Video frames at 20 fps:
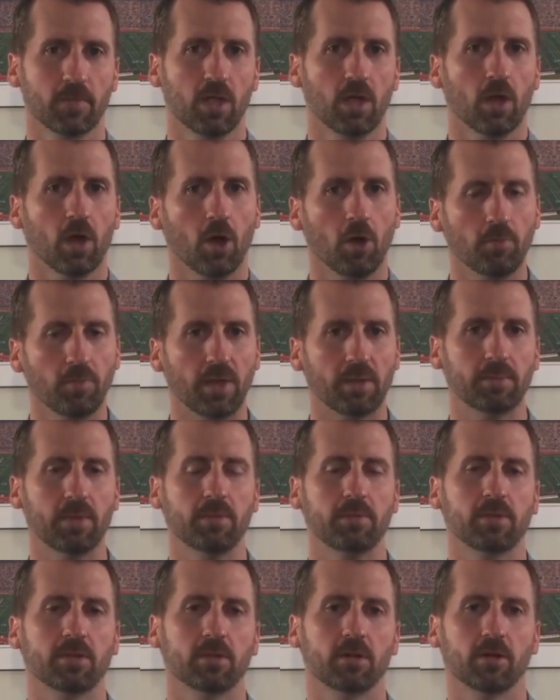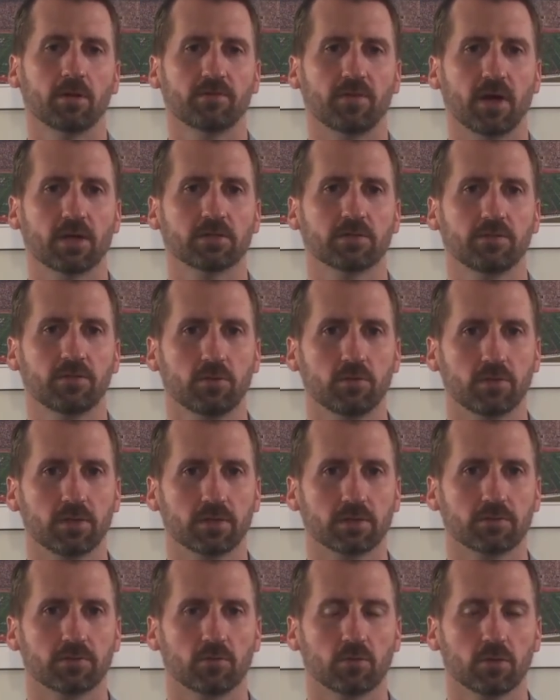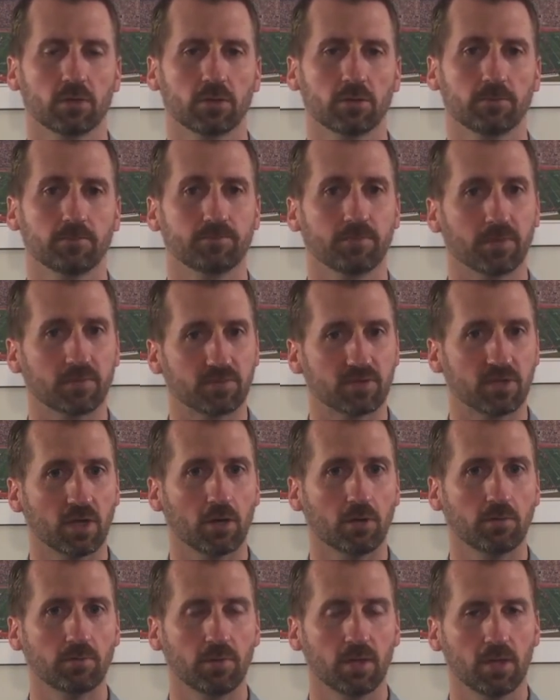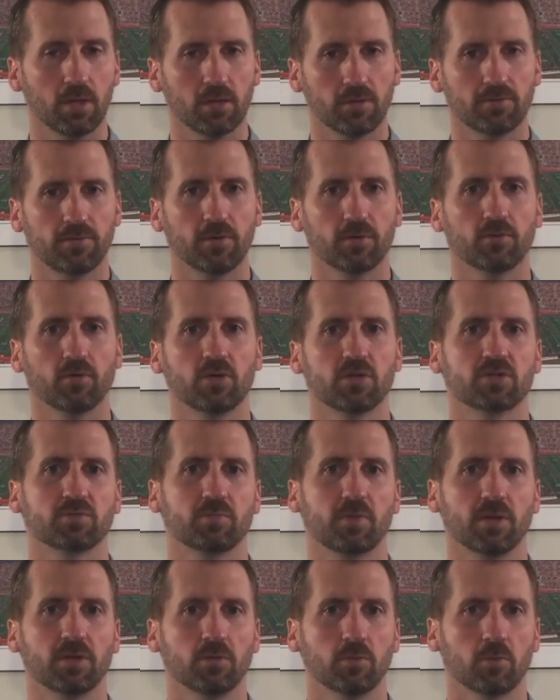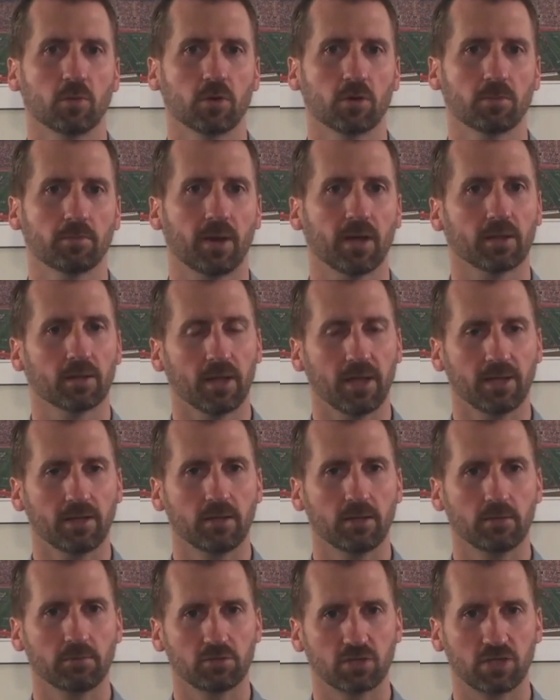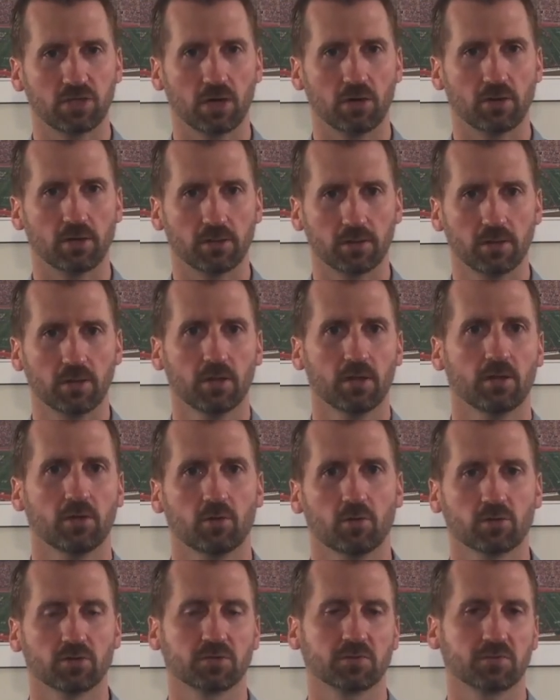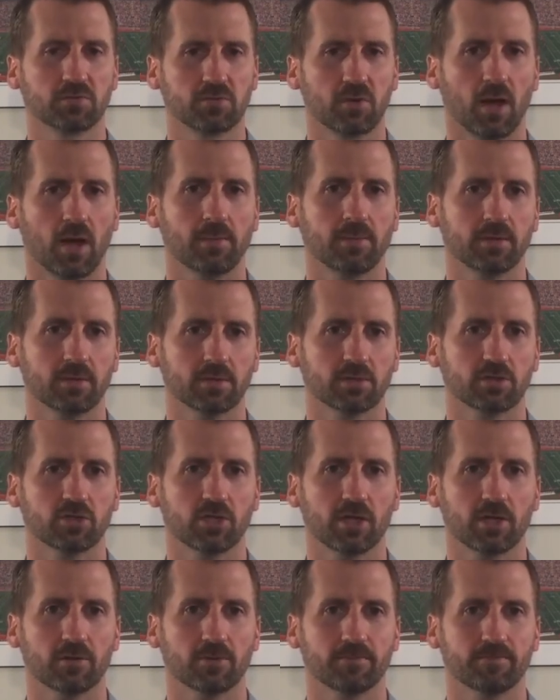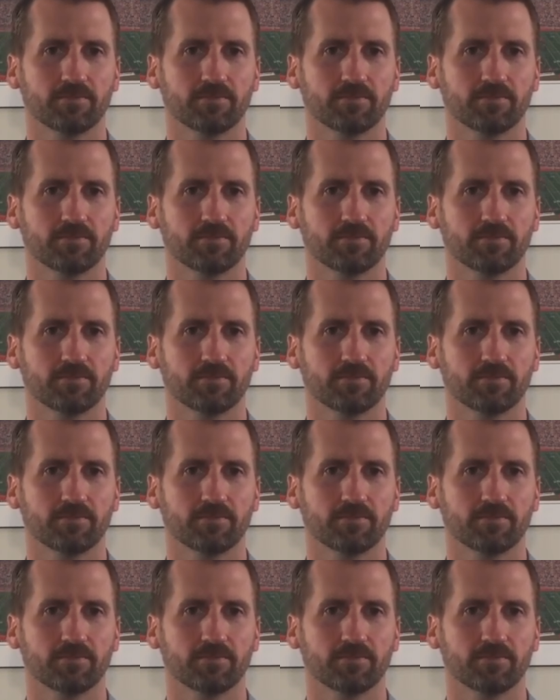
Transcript: Hope that maybe clarifies a few things for you. If so, feel free to spread the word by liking, sharing, or subscribing to this channel.